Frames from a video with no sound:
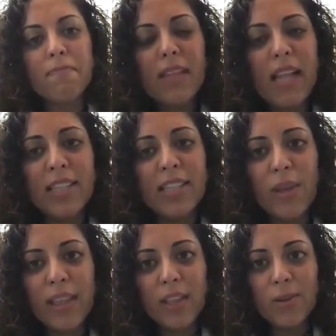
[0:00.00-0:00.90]
And so
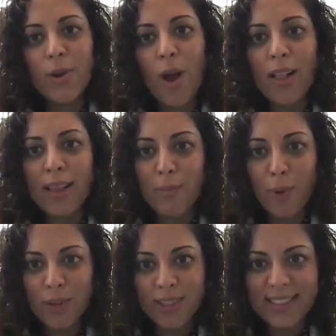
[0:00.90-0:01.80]
I think those are all
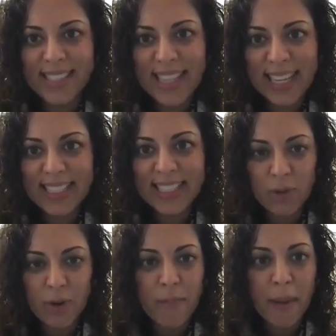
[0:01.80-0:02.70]
important things
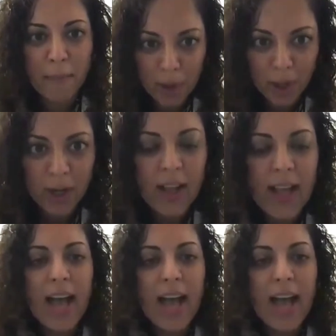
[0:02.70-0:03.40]
to remember